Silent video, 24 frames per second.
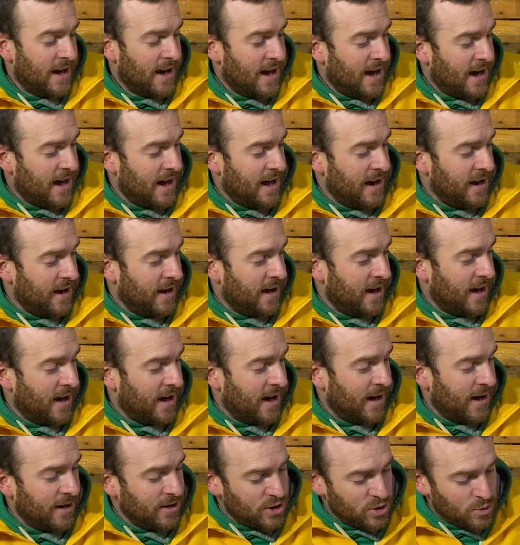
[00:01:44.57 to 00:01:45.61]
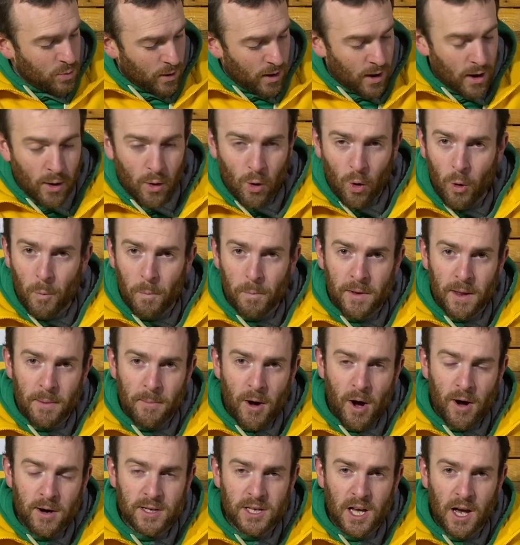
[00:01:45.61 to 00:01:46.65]
And uh, I just want to open the
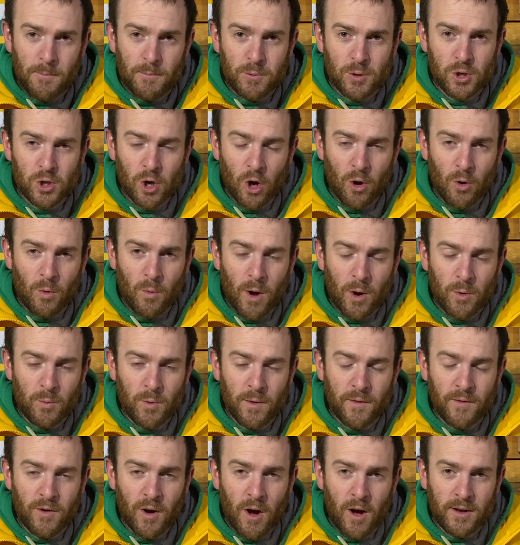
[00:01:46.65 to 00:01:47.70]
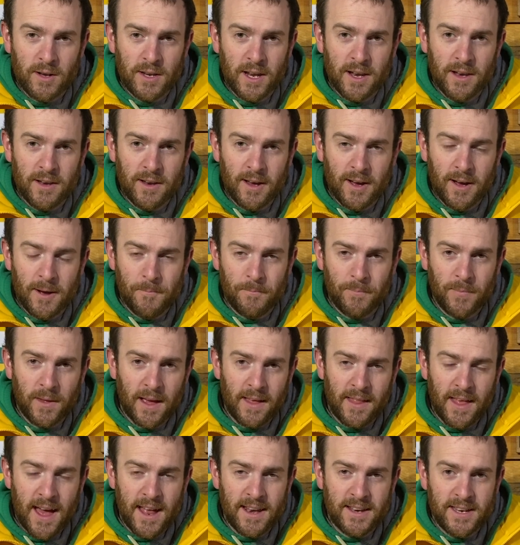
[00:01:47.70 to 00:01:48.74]
box up, show what we've got in here
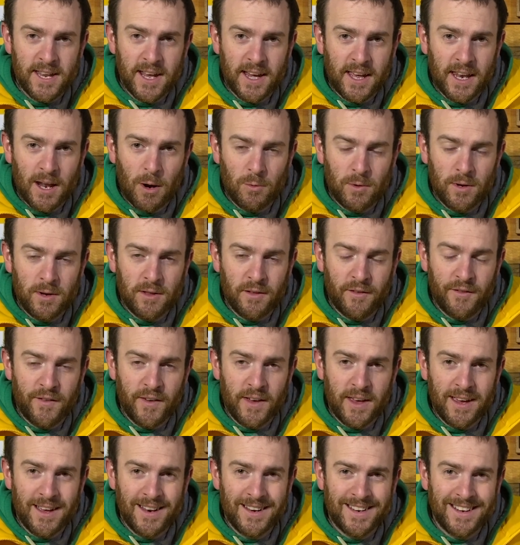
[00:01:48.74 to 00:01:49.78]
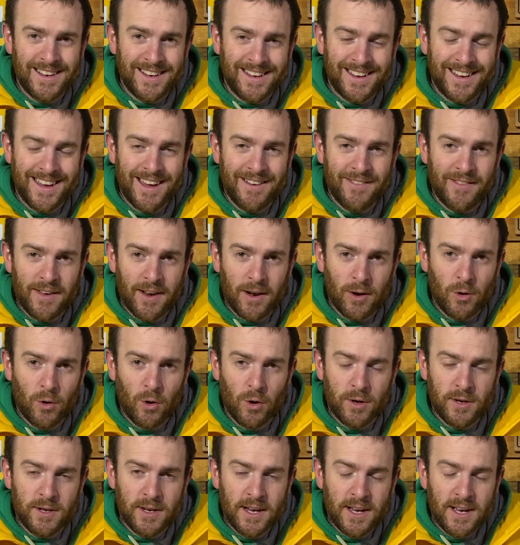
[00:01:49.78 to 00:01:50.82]
and then take it out into the field, give it a
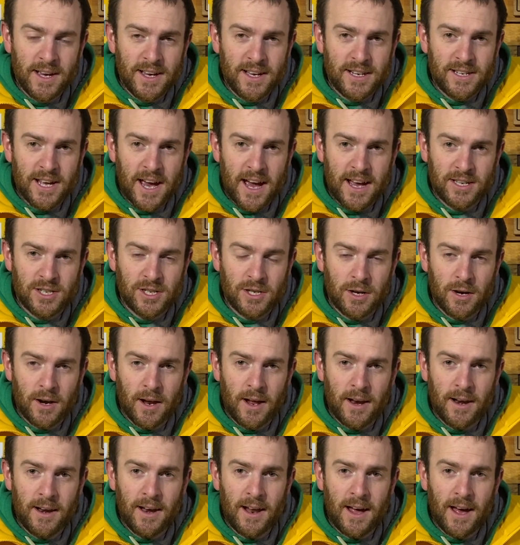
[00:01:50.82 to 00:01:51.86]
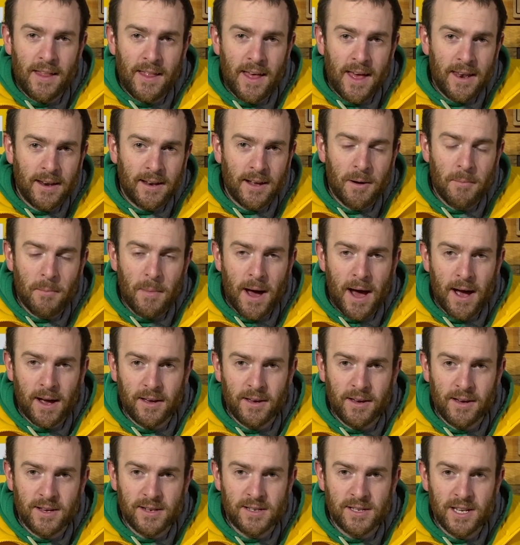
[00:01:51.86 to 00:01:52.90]
good test run and then come back
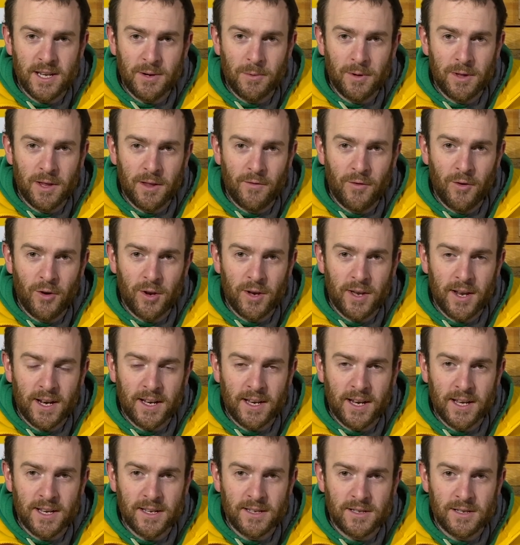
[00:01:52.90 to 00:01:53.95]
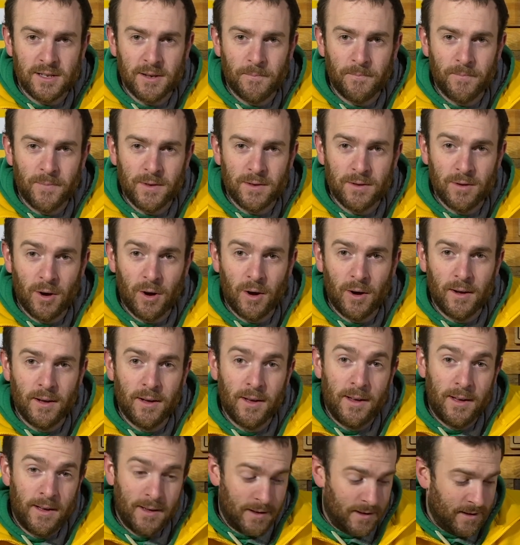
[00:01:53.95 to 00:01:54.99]
here see what the verdict is. So
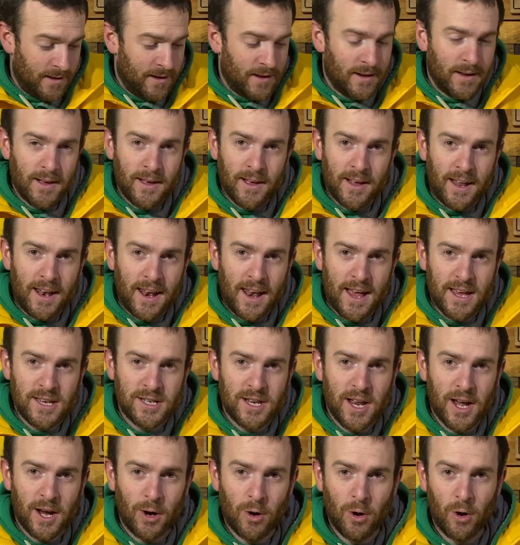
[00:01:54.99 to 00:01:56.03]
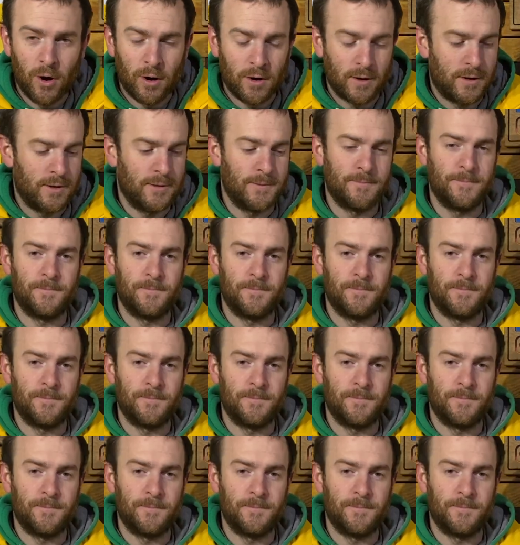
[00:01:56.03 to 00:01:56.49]
let's take a look.